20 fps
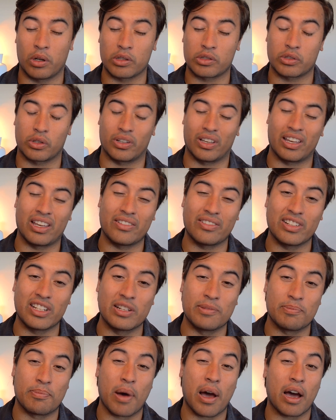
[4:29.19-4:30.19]
So even
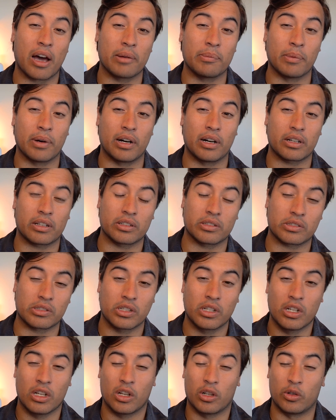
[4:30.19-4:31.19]
in bad markets,
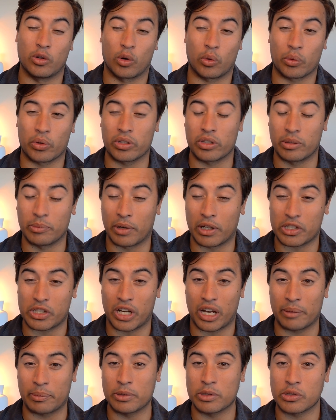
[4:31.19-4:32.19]
not really much
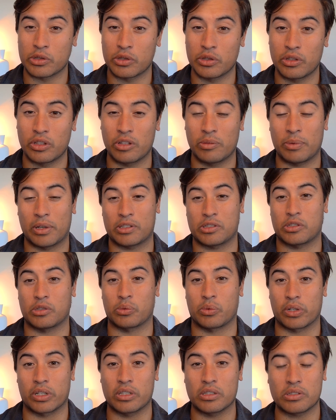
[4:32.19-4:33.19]
happens to them. That's the
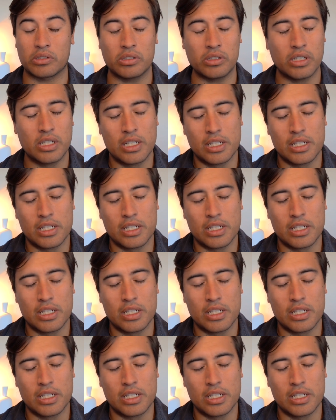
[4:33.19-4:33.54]
reason.